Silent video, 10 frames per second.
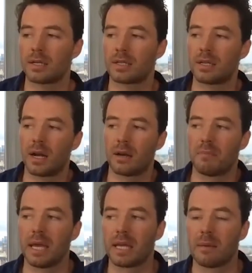I started
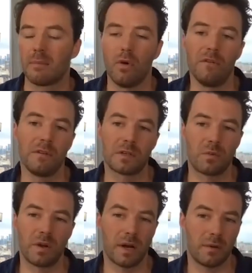making movies
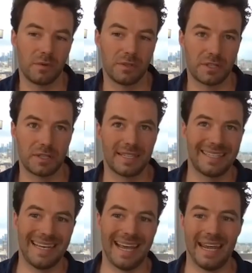when I was
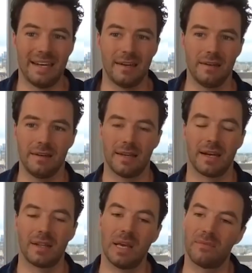10,
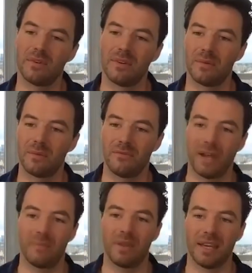11, the
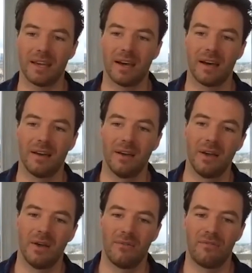family
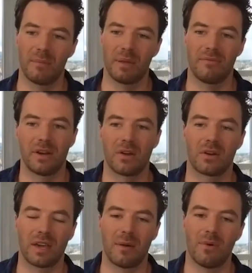video
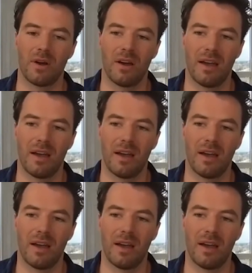camera.